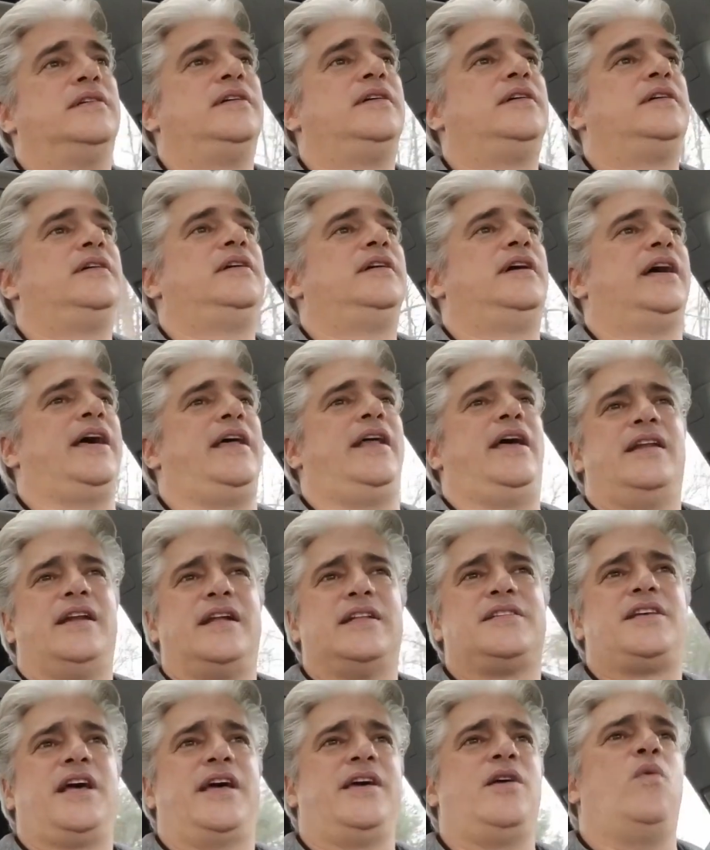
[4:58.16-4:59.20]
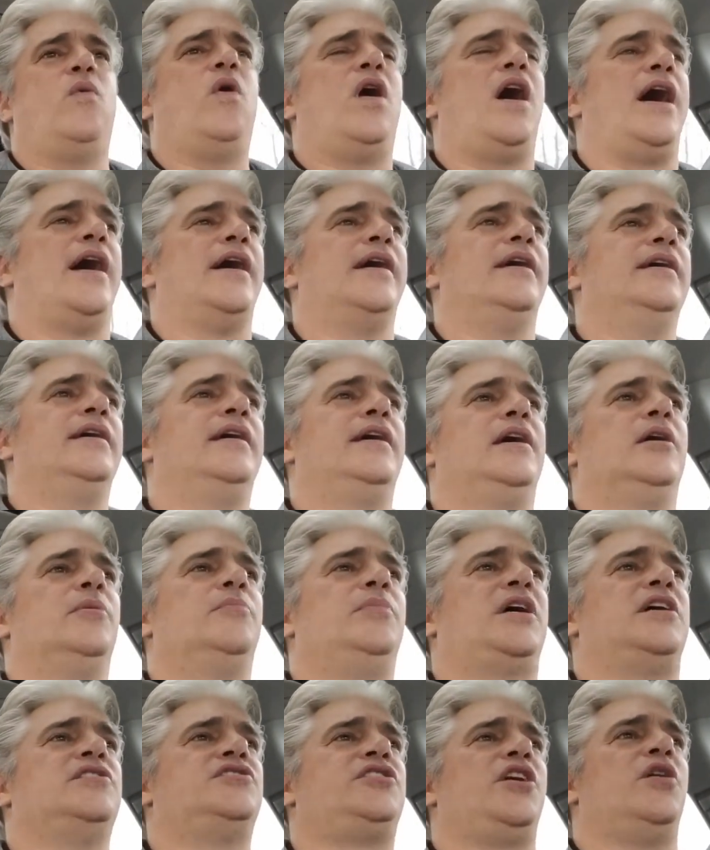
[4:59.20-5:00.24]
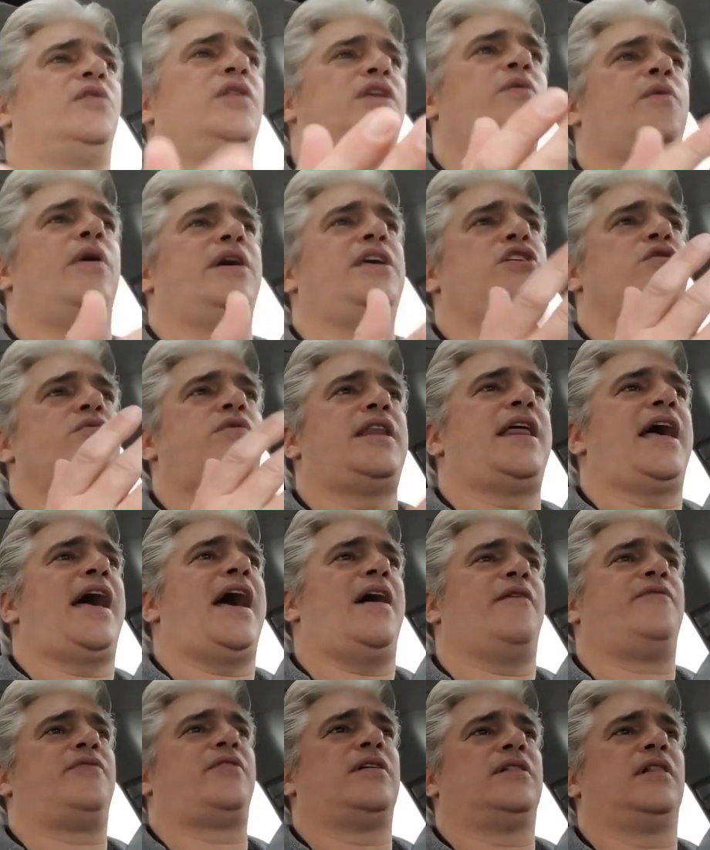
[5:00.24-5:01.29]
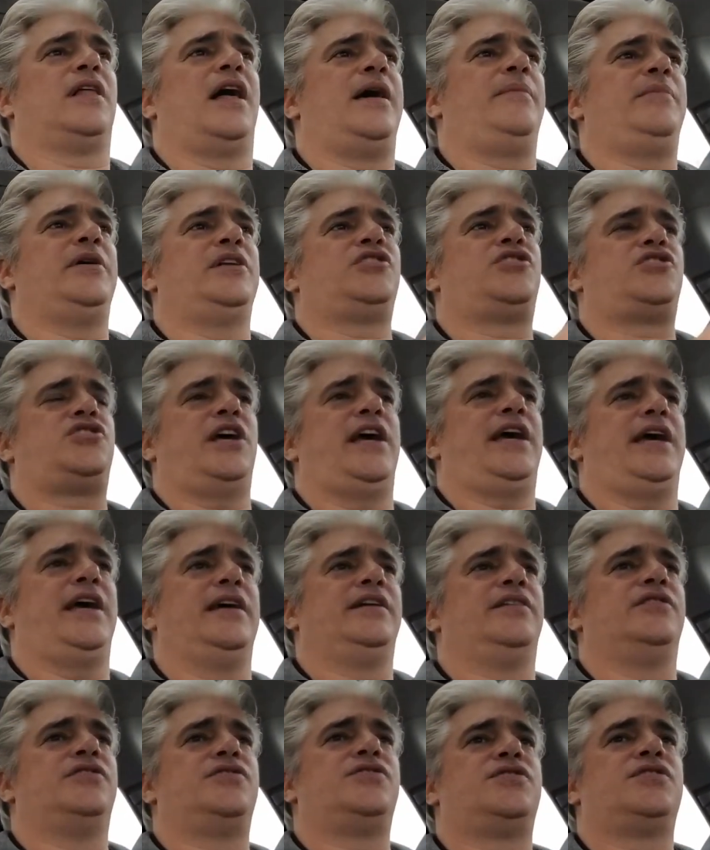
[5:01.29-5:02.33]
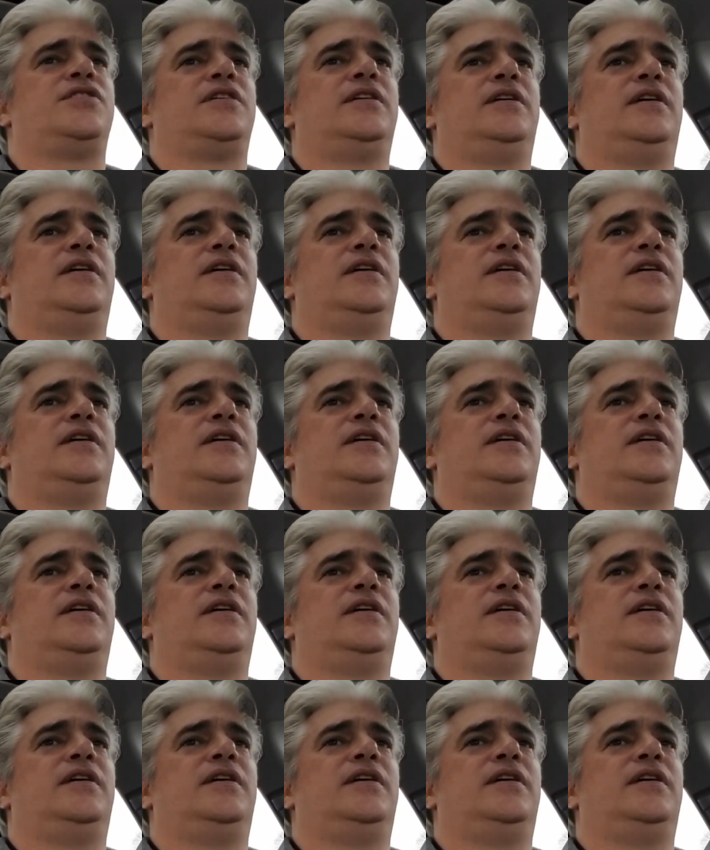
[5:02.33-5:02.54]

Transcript: and, and I'll tell you why. Because the only way you can have climate change,